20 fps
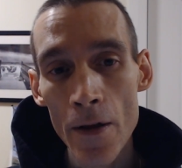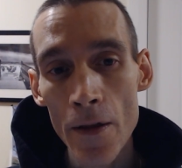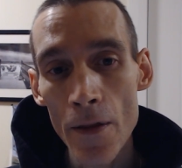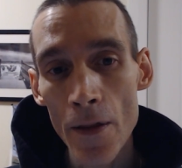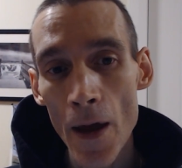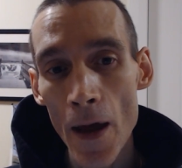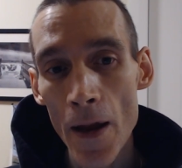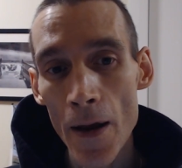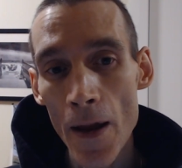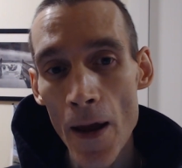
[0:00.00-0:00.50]

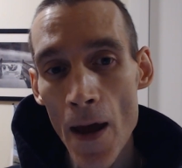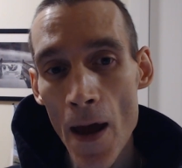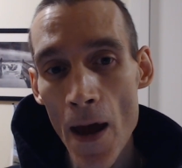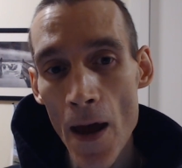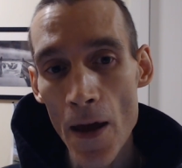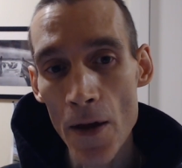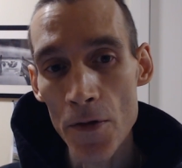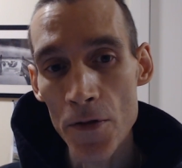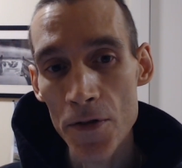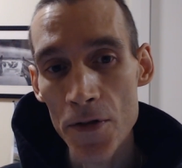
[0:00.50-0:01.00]
that
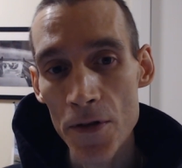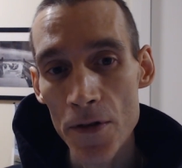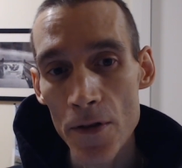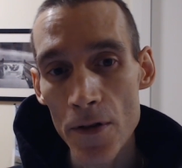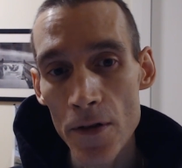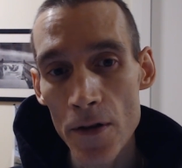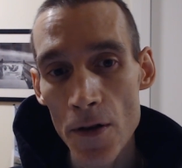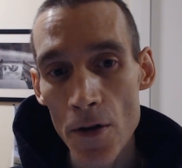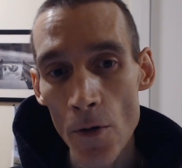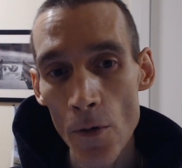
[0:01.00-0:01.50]
has,
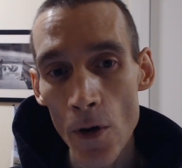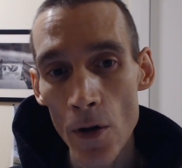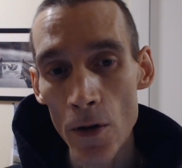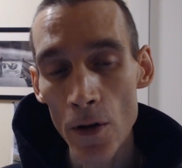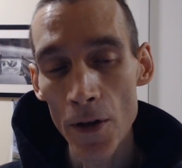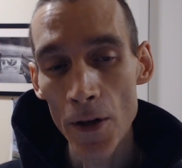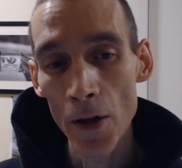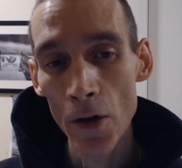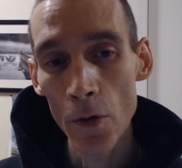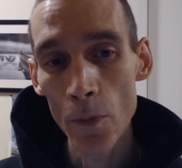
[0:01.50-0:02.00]
a
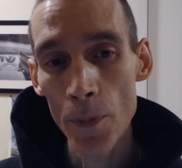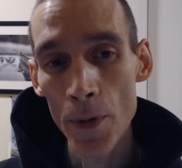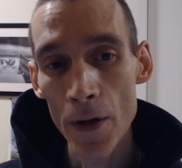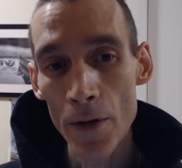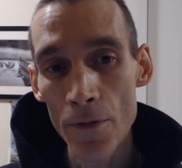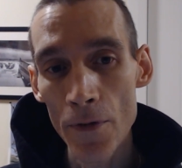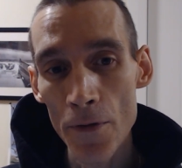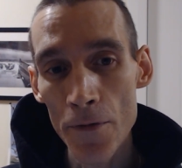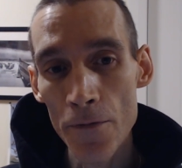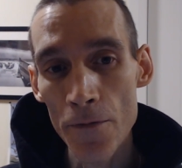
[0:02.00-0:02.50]
little bit
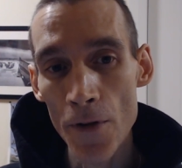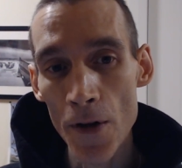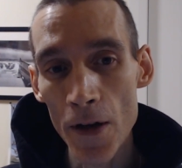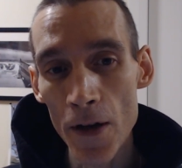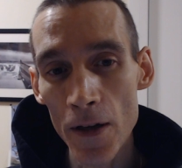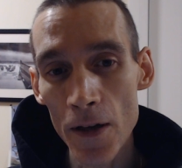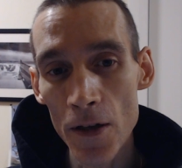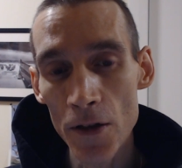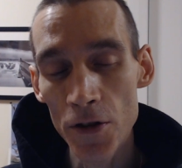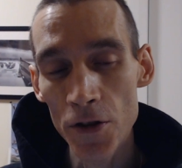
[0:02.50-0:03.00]
of a
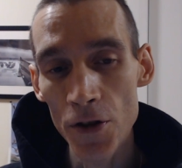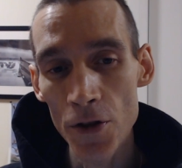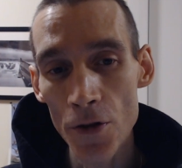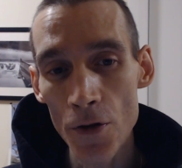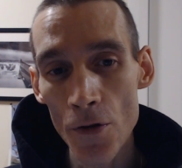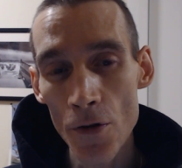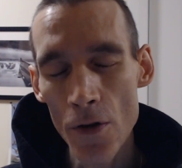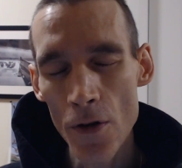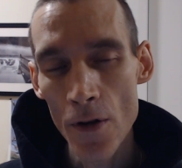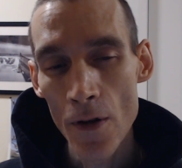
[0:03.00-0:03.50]
fitting
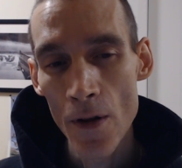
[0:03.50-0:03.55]
issue,